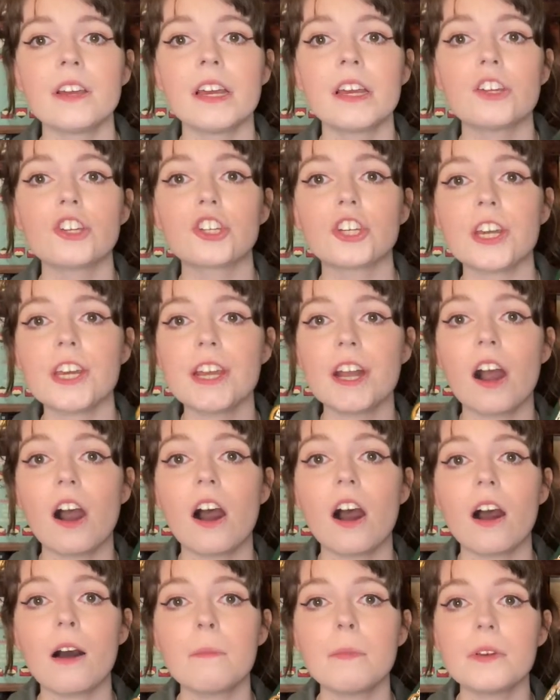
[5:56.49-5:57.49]
she
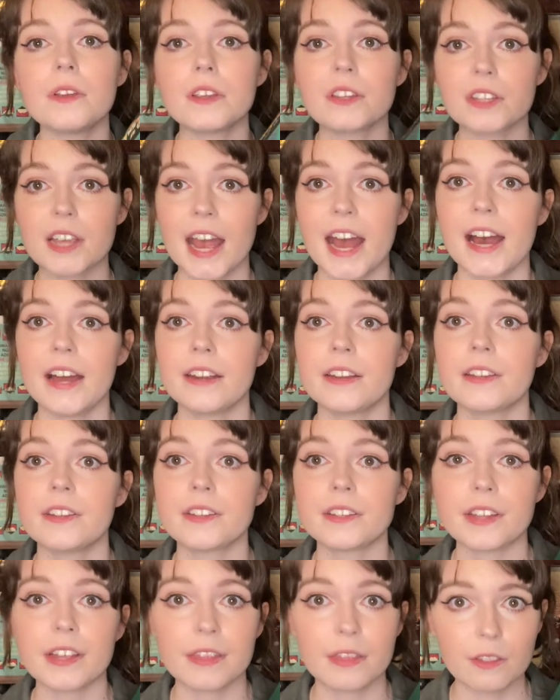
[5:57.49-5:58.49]
harbours
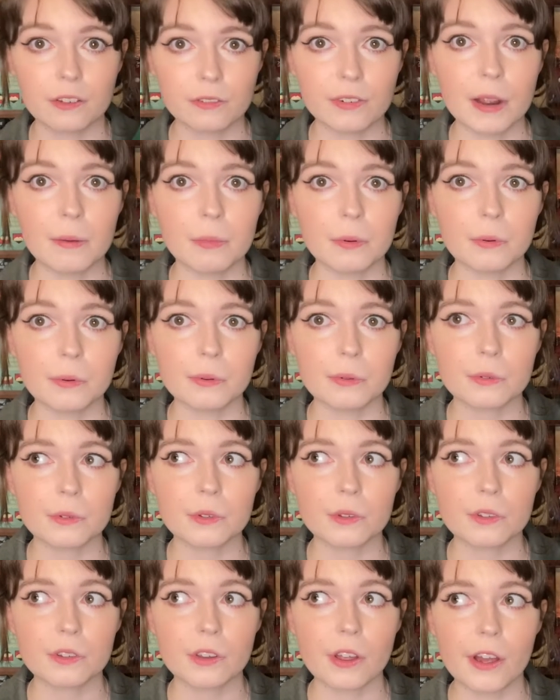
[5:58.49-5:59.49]
Katniss and the
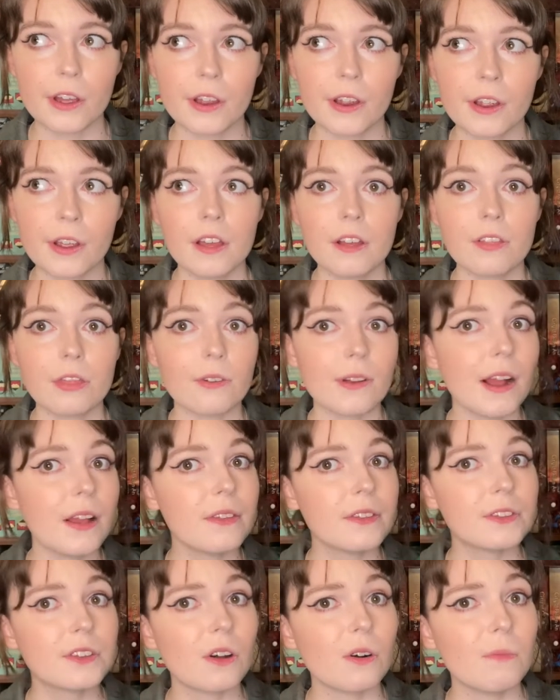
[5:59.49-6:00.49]
rebels. So
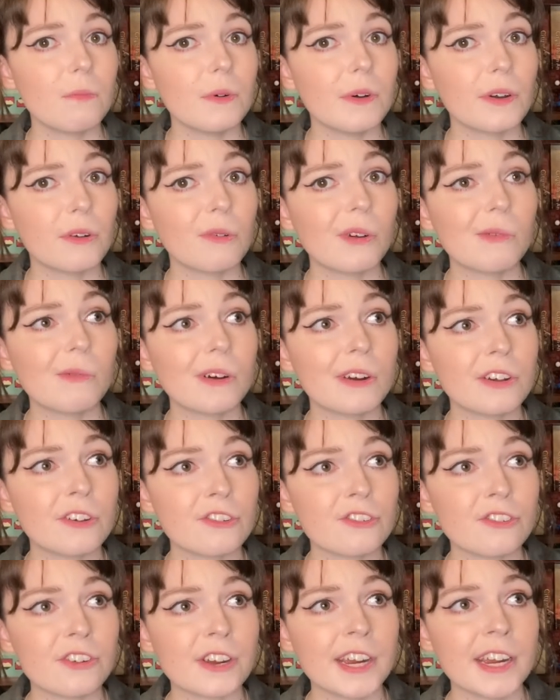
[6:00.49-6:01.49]
throughout this whole book we're
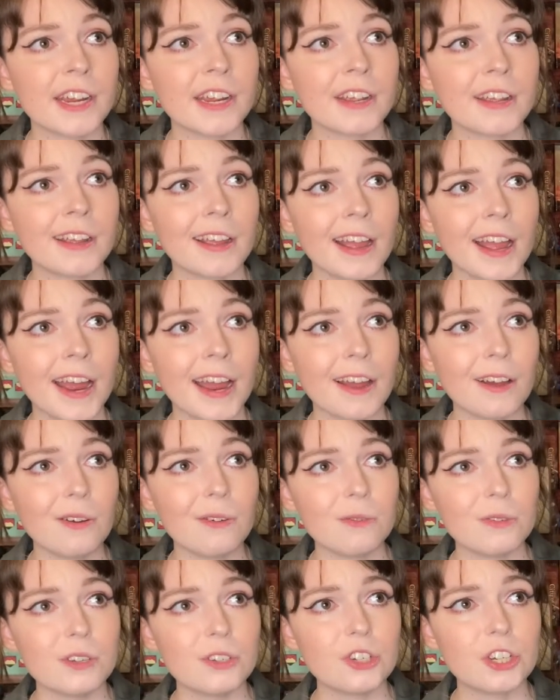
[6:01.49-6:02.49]
wondering,
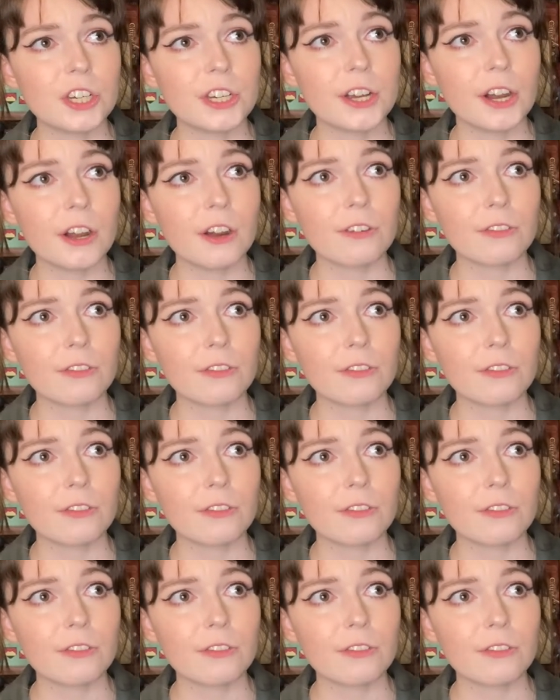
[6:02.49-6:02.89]
how did she go